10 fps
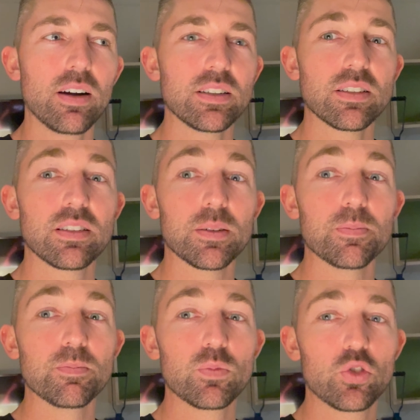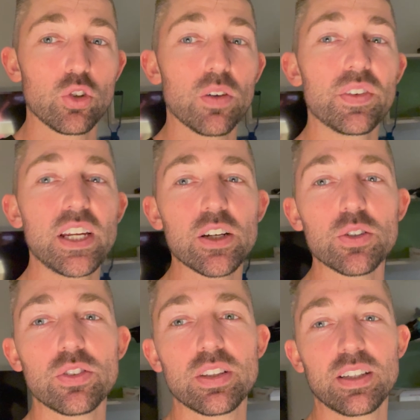some drone
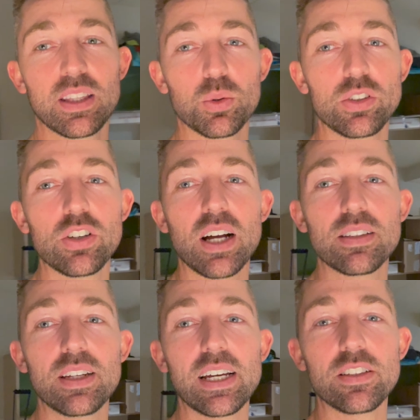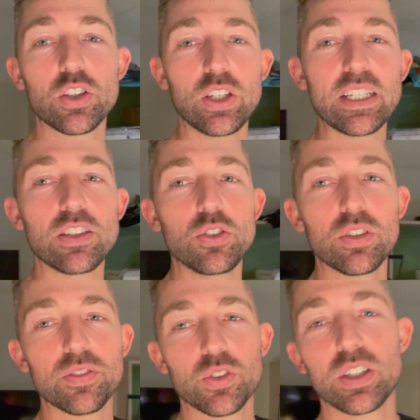videos that we shot today so he can use
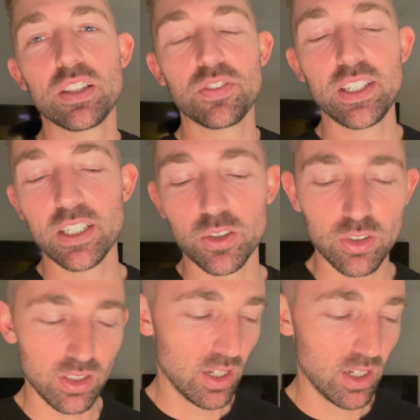it for his videos